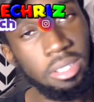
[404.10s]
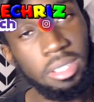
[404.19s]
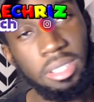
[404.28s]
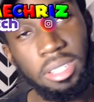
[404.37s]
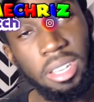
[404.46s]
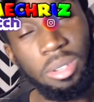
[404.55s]

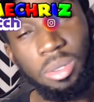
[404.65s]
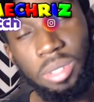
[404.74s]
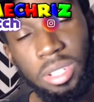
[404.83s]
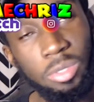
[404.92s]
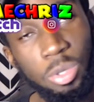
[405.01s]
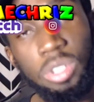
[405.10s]
player. Ain't no diff.
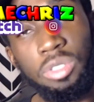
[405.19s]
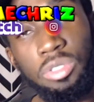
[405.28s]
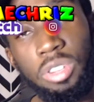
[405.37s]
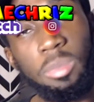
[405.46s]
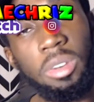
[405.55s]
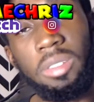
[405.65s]
You can
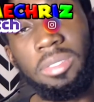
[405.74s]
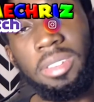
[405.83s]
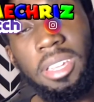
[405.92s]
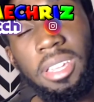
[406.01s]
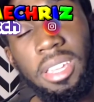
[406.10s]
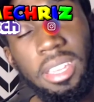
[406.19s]
drop off
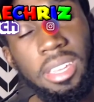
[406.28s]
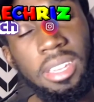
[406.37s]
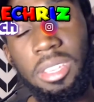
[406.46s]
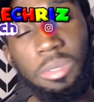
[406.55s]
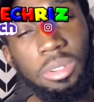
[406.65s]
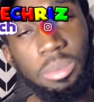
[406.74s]

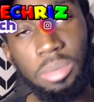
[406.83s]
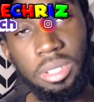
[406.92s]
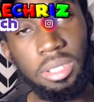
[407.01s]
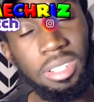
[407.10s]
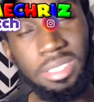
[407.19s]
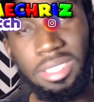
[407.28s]
anyone, bro.
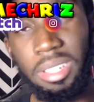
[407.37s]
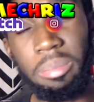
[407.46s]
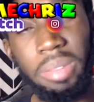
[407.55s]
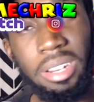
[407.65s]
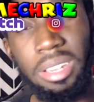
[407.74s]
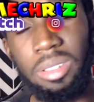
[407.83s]
It does not
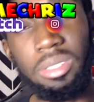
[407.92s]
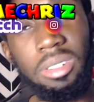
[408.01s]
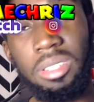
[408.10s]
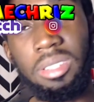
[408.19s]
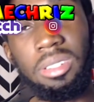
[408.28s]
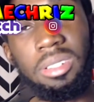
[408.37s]
matter how tall
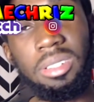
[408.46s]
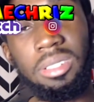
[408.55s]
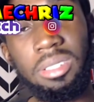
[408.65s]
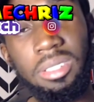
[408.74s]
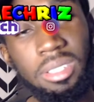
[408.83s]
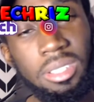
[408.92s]

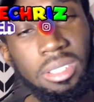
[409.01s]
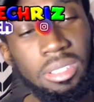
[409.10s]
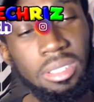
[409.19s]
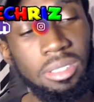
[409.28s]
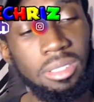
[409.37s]
they are.